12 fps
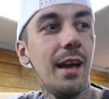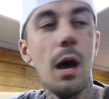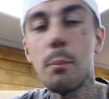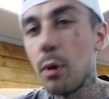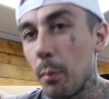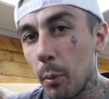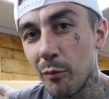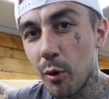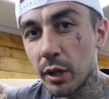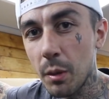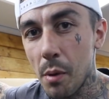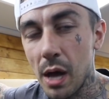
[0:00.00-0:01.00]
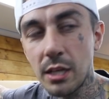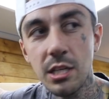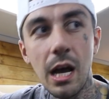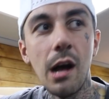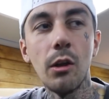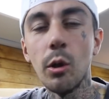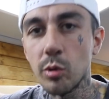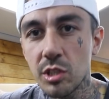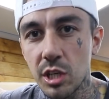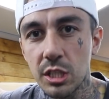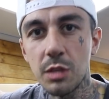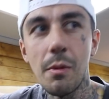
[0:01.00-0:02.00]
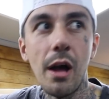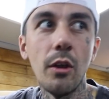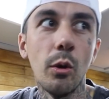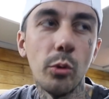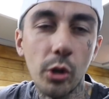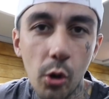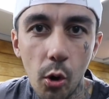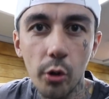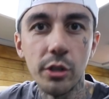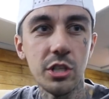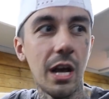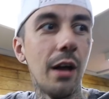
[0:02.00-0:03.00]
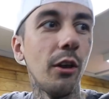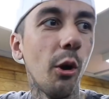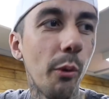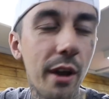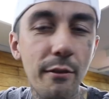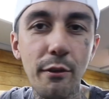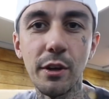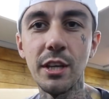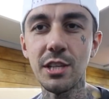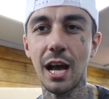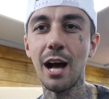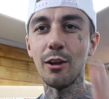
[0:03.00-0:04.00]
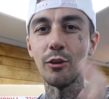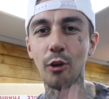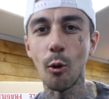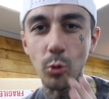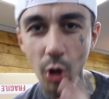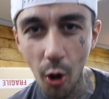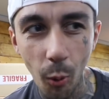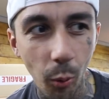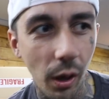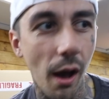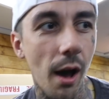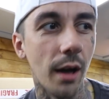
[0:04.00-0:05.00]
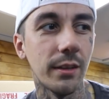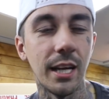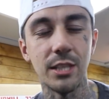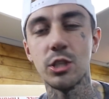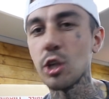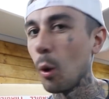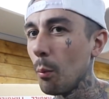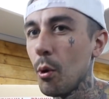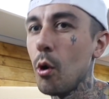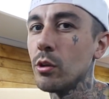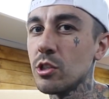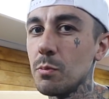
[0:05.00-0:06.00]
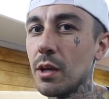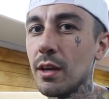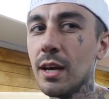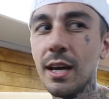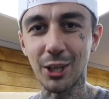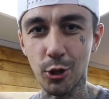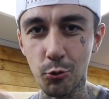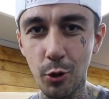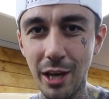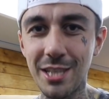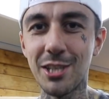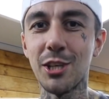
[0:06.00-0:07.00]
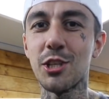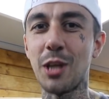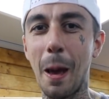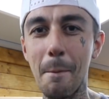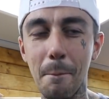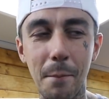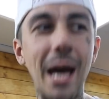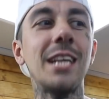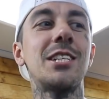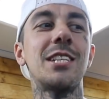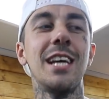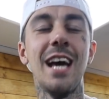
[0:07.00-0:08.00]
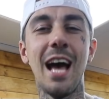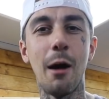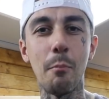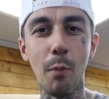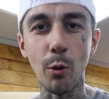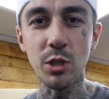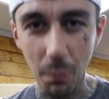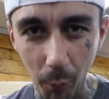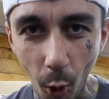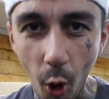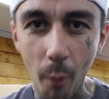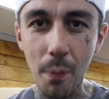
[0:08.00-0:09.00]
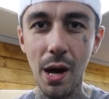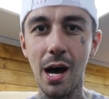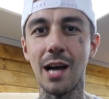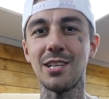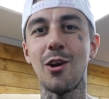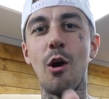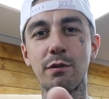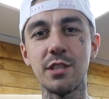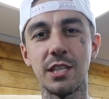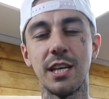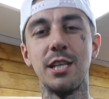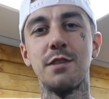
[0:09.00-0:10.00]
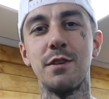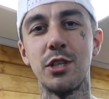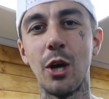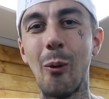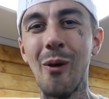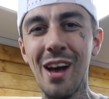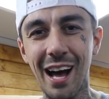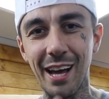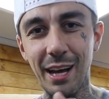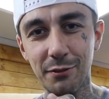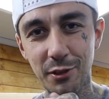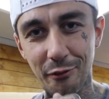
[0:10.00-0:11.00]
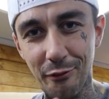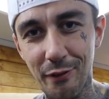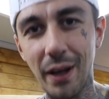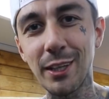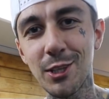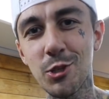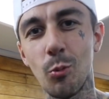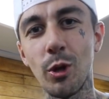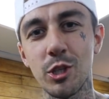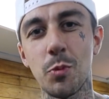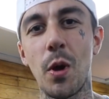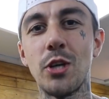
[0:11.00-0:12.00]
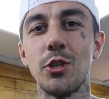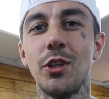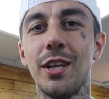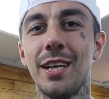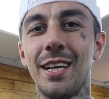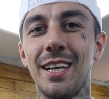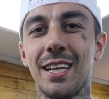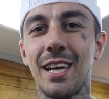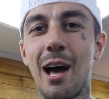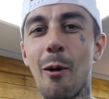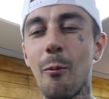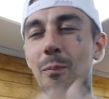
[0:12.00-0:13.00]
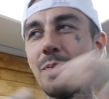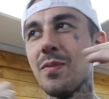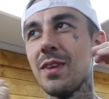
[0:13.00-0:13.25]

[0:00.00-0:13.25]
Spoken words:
a problem with one of the bags, I'll know the system, I'll know the corners, I'll know where everything is, I'll know the whole car. That's so important to me. The greatest and best and most important part of today's video, I have to thank someone special. Now,